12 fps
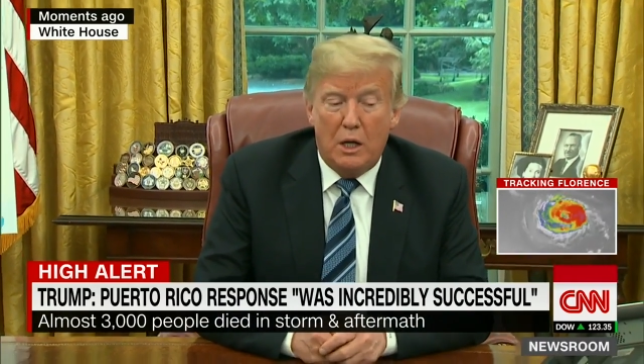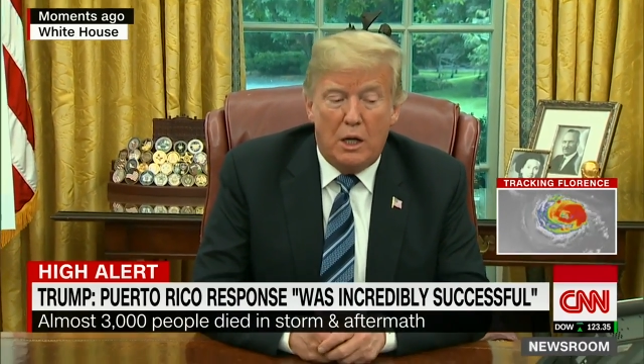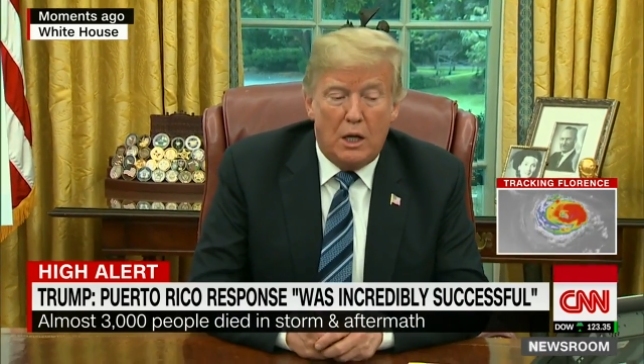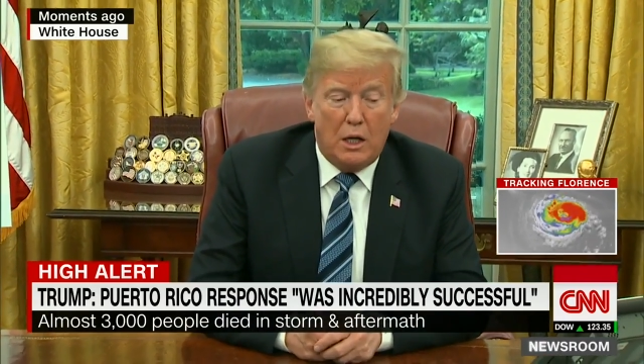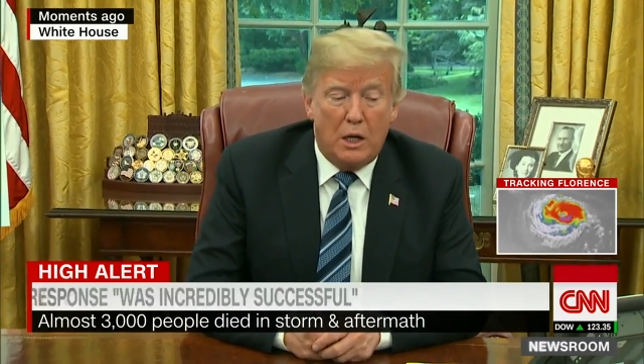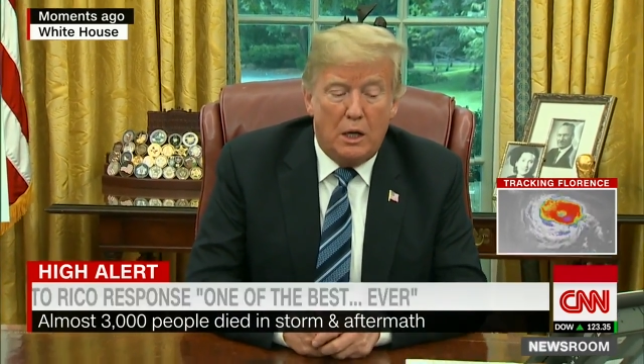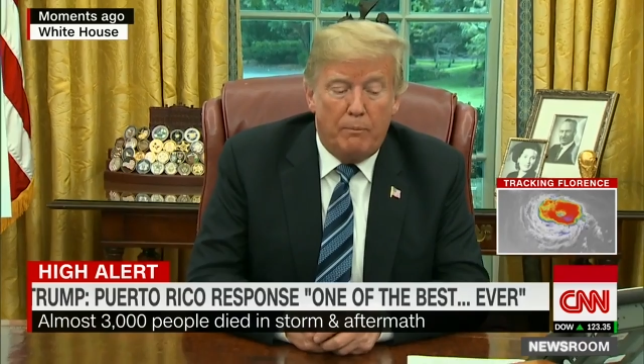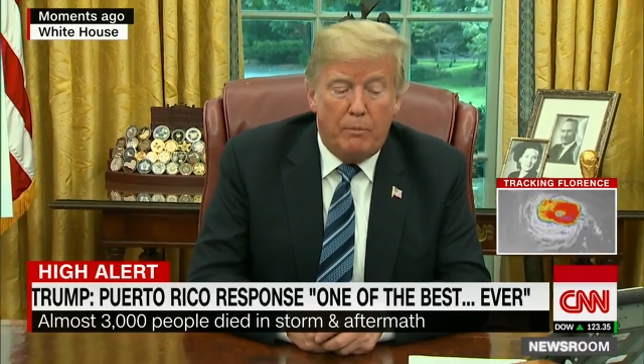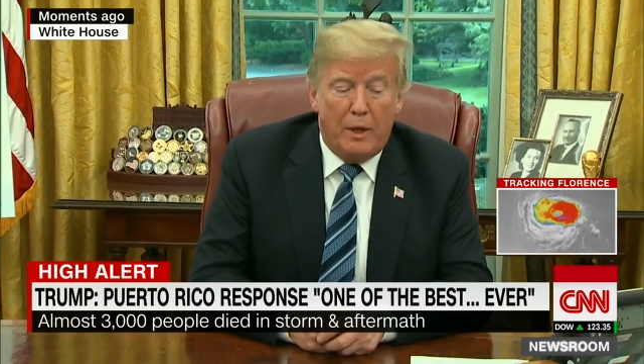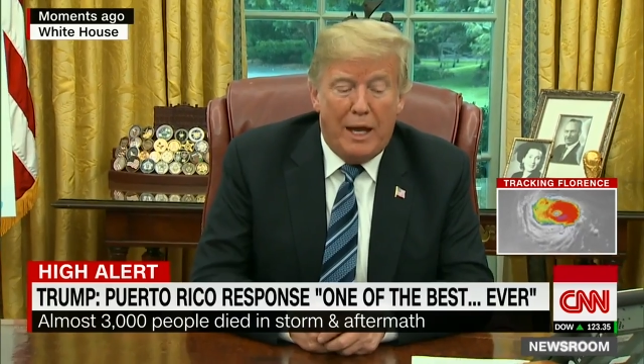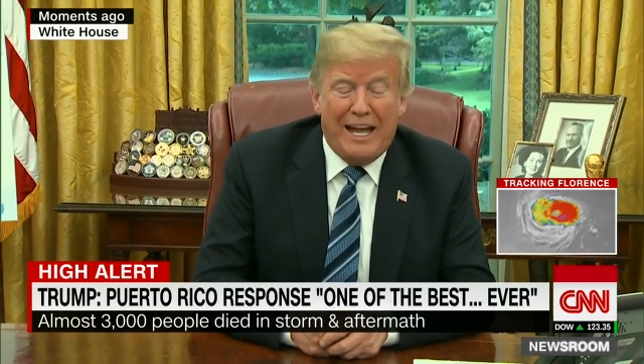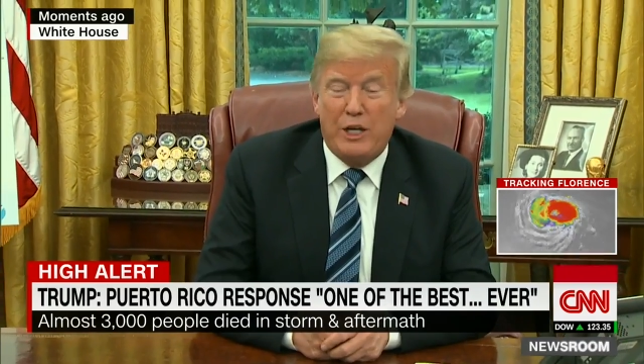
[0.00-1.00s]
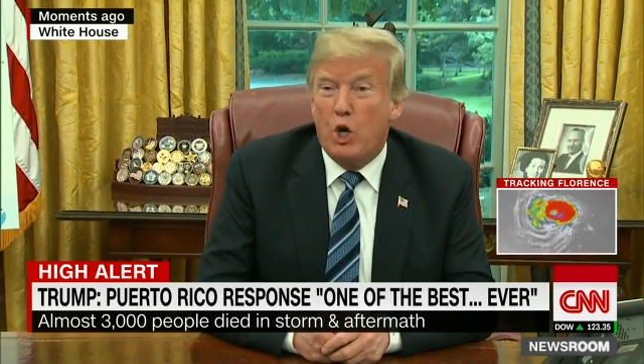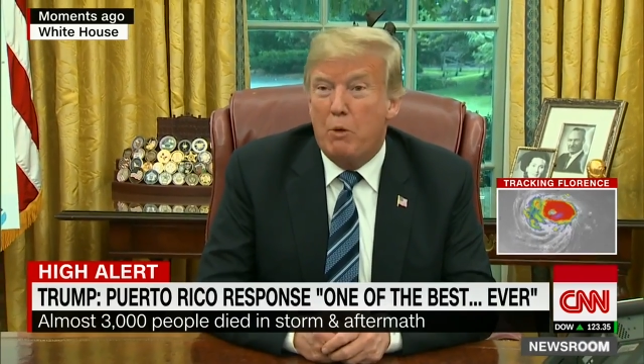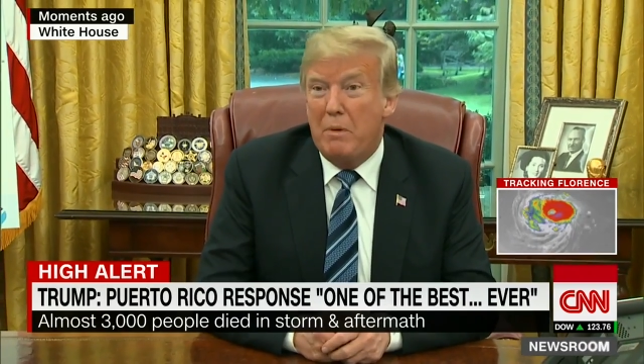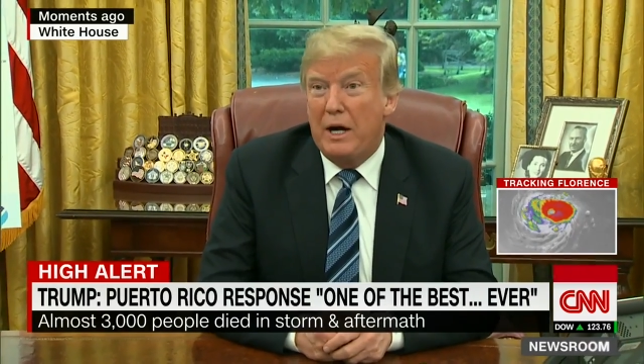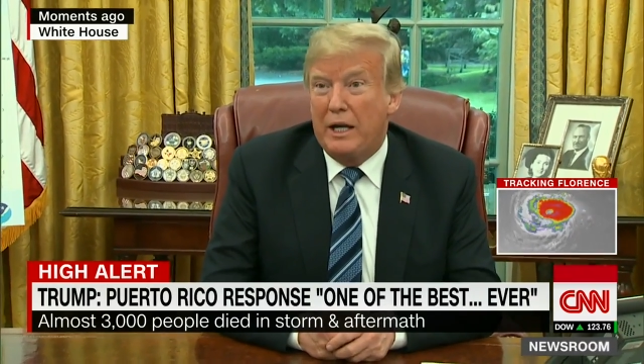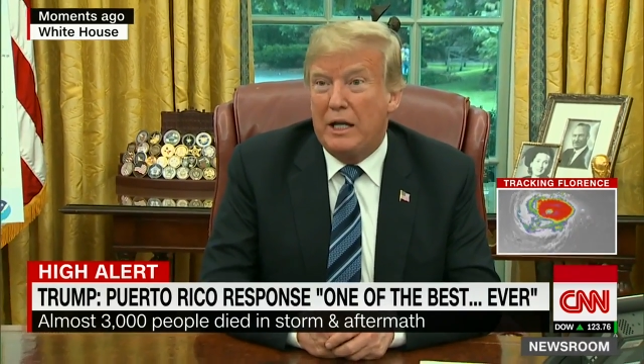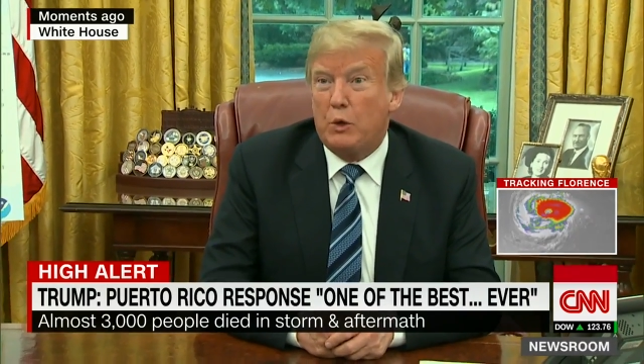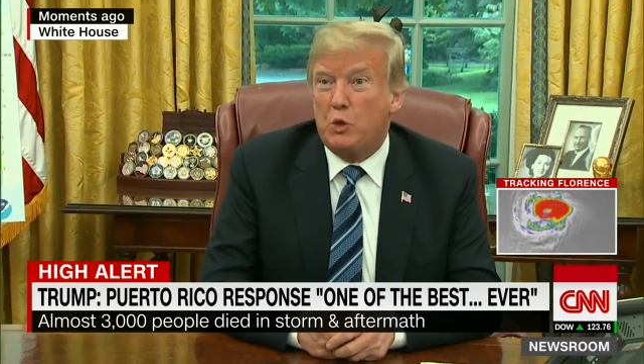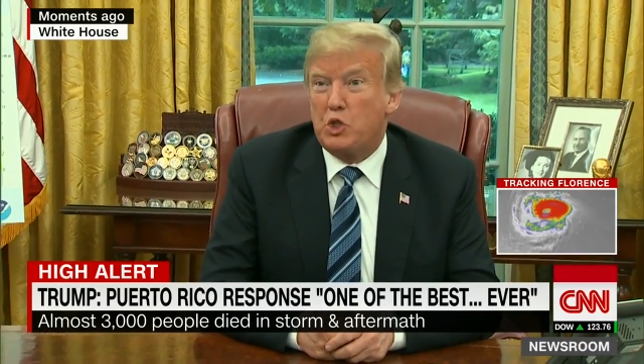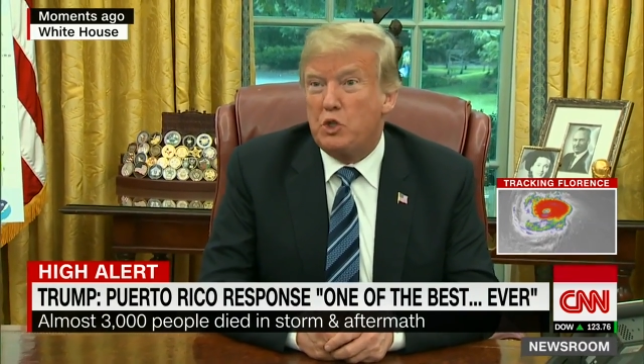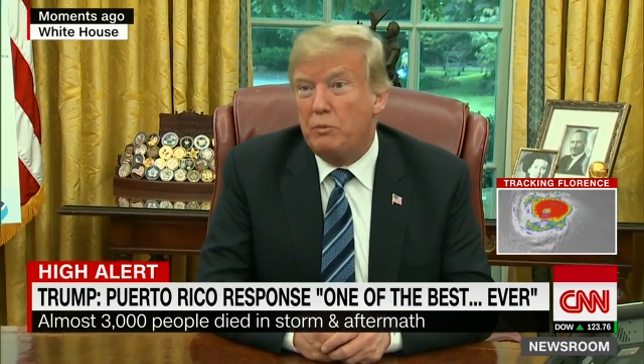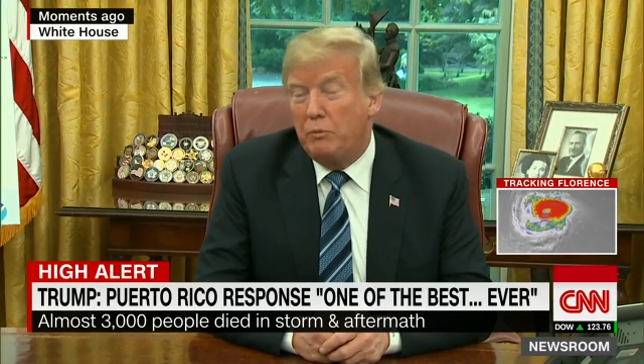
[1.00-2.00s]
Uh, had no money. It
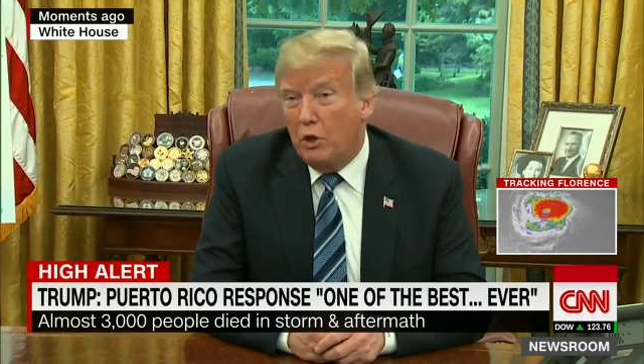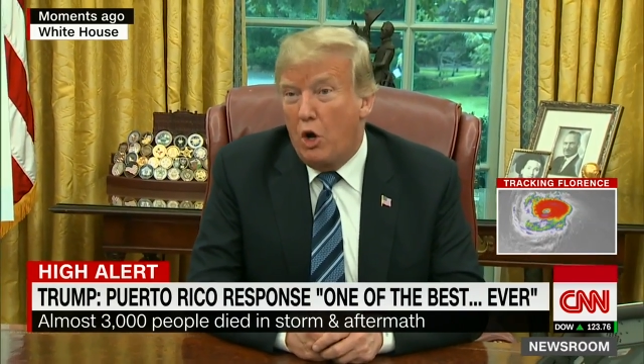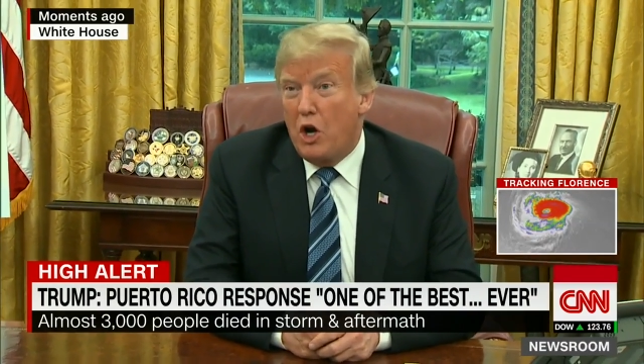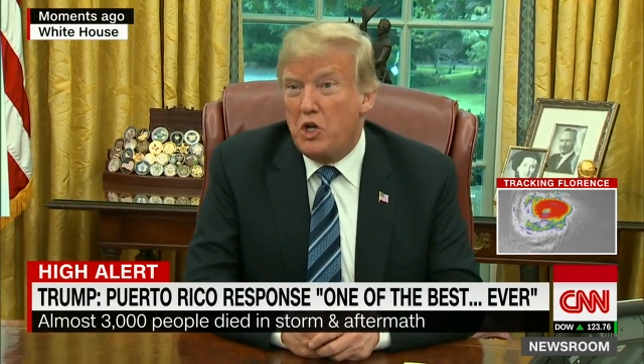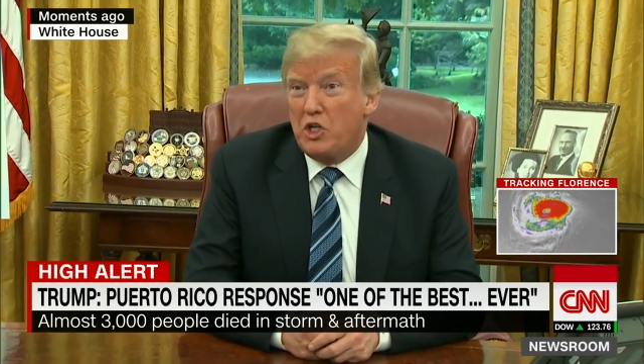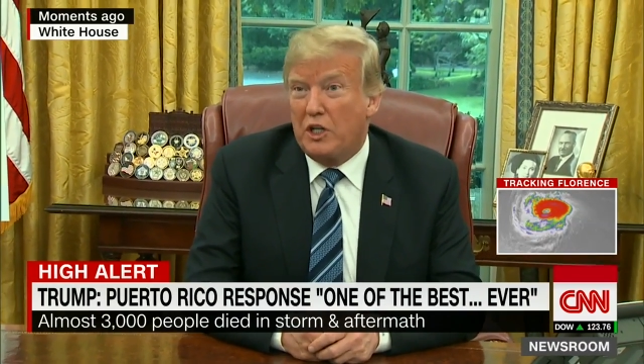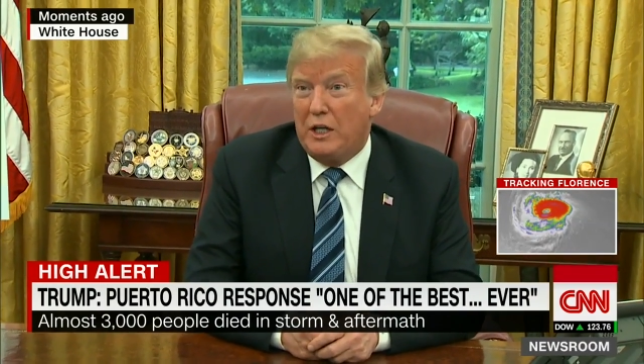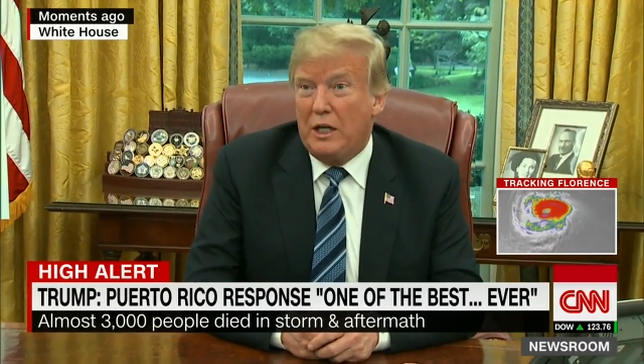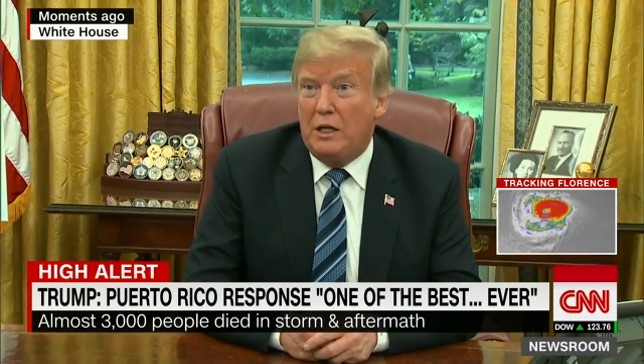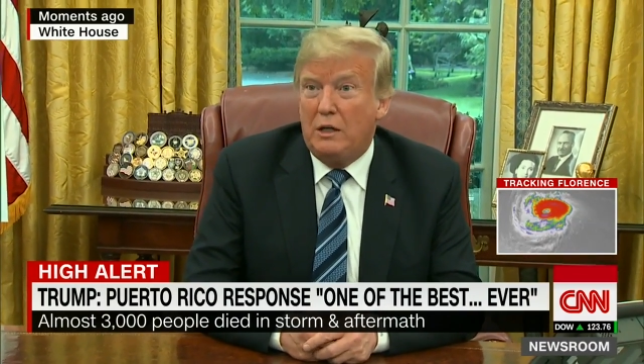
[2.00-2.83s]
was largely,